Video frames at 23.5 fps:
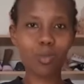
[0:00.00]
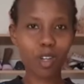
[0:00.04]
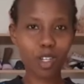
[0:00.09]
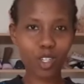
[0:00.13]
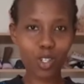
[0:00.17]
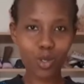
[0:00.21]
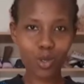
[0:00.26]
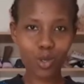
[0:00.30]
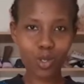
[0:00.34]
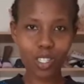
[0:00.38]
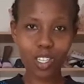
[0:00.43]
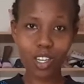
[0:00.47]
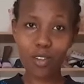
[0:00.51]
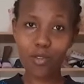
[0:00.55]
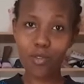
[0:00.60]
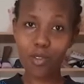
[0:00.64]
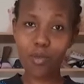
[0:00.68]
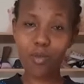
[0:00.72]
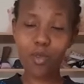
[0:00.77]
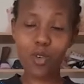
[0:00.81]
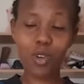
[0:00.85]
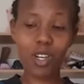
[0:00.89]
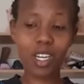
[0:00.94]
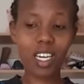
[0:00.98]
my shows every
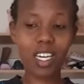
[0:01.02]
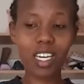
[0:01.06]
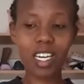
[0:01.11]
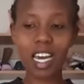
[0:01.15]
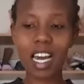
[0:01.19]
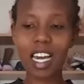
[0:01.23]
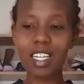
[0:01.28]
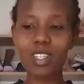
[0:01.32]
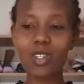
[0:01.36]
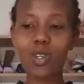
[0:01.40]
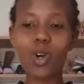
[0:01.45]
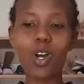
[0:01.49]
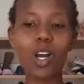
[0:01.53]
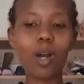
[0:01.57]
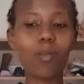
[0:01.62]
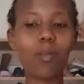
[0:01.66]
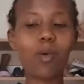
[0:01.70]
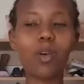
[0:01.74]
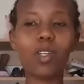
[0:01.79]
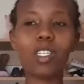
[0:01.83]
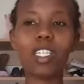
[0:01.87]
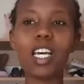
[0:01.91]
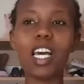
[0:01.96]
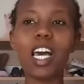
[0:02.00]
morning. I talk
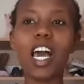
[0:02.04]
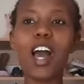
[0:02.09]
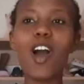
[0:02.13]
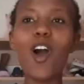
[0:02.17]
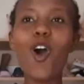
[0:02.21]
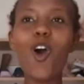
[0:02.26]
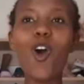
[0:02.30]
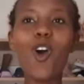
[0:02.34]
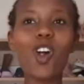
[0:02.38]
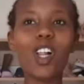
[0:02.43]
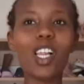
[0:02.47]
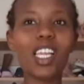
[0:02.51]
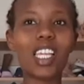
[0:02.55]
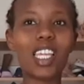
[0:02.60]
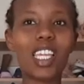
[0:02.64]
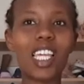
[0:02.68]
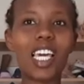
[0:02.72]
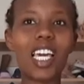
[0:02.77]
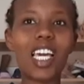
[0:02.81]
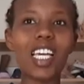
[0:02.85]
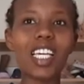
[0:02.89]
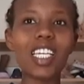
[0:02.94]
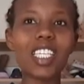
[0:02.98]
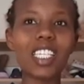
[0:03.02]
about all
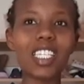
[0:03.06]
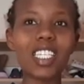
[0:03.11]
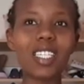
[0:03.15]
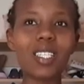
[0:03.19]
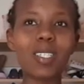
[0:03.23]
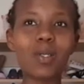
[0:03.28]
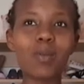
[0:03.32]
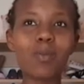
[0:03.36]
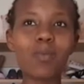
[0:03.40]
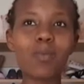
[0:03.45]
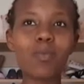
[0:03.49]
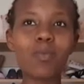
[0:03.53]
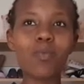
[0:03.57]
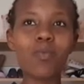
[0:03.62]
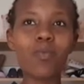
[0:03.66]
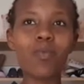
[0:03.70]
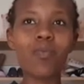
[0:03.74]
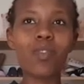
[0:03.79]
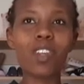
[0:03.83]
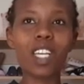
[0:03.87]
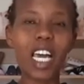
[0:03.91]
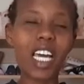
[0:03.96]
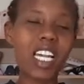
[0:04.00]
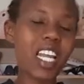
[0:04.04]
things
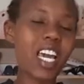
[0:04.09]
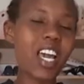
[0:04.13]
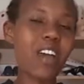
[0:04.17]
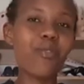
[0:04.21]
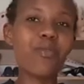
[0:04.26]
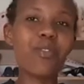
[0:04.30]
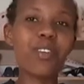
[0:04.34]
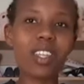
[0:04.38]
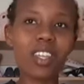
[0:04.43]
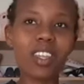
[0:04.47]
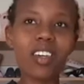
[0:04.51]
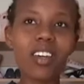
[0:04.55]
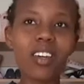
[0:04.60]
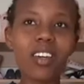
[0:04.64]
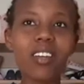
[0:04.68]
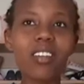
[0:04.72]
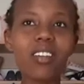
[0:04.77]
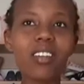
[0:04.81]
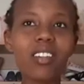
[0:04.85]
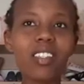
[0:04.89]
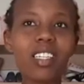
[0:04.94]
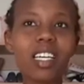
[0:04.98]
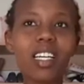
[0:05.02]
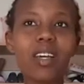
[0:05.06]
and
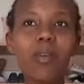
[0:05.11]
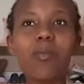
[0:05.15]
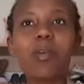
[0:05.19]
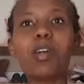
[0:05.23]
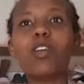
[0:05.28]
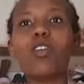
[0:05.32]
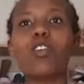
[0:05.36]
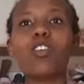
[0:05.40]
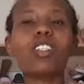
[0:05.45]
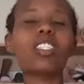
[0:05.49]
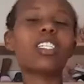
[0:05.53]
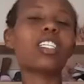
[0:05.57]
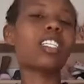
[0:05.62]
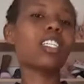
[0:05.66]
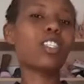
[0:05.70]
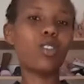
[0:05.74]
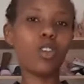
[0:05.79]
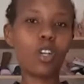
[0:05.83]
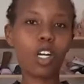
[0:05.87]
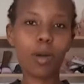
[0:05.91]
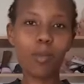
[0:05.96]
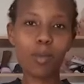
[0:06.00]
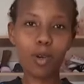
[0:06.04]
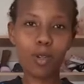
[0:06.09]
everything that I may not really
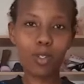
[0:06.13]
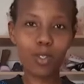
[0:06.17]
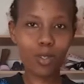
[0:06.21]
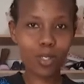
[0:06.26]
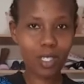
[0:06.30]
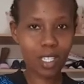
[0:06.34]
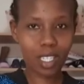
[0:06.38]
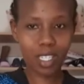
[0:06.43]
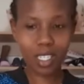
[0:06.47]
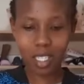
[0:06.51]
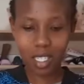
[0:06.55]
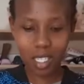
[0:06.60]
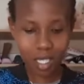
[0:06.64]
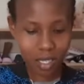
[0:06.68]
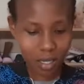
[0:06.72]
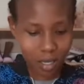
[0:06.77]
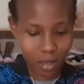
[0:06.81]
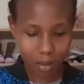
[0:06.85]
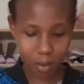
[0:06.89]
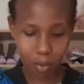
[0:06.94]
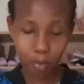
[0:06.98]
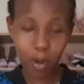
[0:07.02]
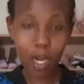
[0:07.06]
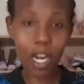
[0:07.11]
talk about on this
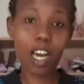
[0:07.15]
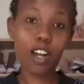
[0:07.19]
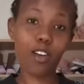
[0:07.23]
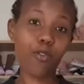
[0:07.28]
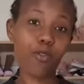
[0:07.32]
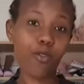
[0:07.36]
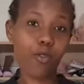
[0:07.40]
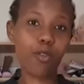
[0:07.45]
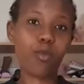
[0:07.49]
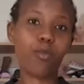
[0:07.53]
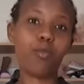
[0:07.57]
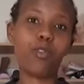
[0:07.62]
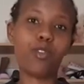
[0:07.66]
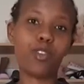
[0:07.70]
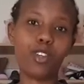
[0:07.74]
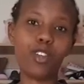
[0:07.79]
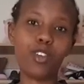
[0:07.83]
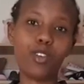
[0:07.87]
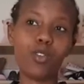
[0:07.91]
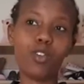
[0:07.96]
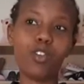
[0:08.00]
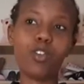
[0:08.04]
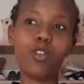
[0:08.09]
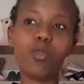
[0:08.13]
platform on
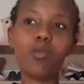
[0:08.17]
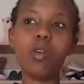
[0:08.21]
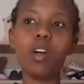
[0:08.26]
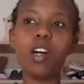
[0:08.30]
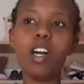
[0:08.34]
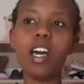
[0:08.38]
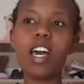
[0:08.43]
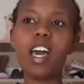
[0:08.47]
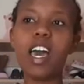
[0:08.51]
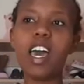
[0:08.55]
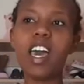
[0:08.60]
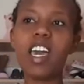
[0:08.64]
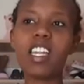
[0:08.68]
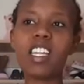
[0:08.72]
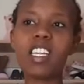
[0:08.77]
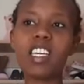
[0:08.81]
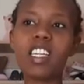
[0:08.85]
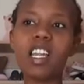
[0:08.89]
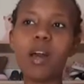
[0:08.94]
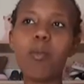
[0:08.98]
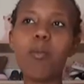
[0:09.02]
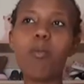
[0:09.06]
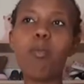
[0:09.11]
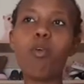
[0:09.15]
YouTube. And in
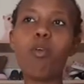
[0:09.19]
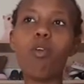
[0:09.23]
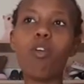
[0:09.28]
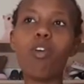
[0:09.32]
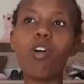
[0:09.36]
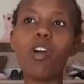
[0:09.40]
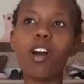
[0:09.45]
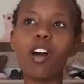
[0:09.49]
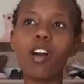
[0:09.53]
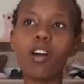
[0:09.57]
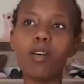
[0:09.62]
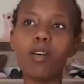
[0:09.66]
a more